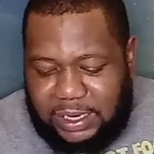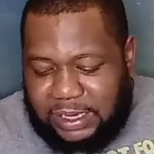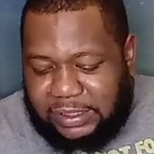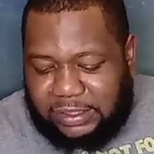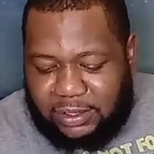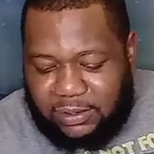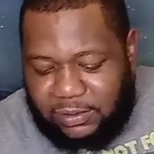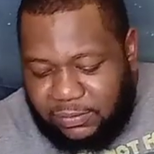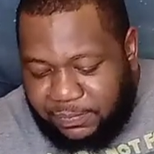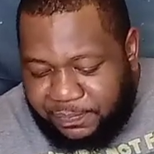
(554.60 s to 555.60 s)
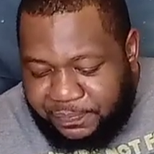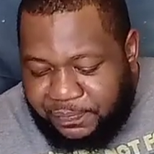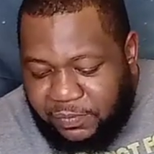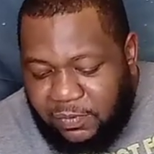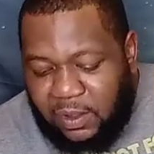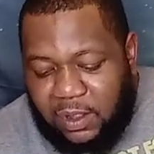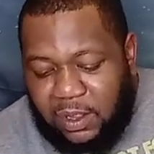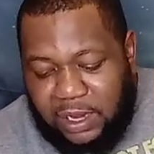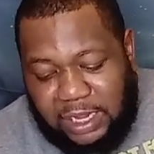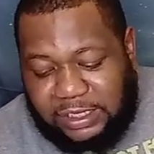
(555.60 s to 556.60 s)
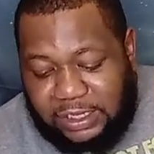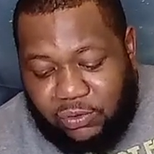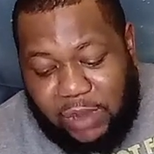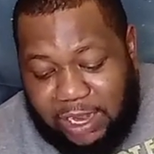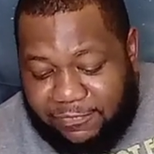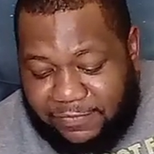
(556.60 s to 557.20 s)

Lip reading: Like I say, you gotta find good people for the purpose.